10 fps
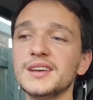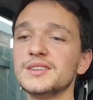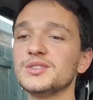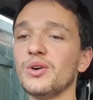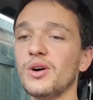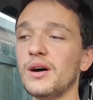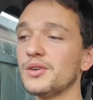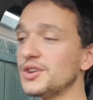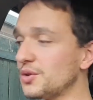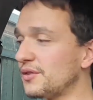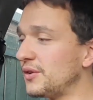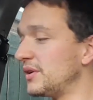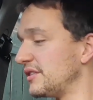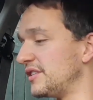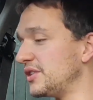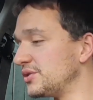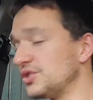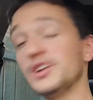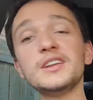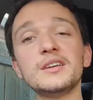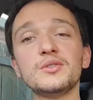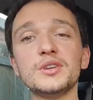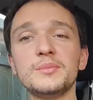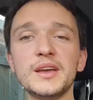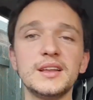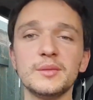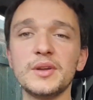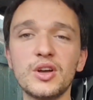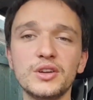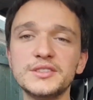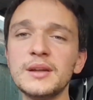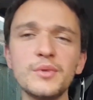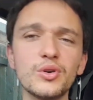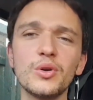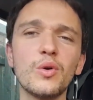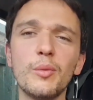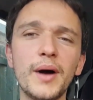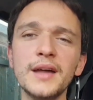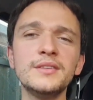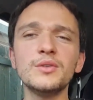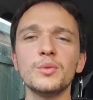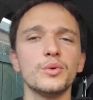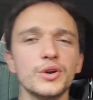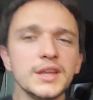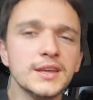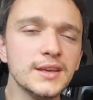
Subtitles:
So I'm going to do a few little videos on it. I'm going to make a little bit of content. I'm not going to go mad, don't worry.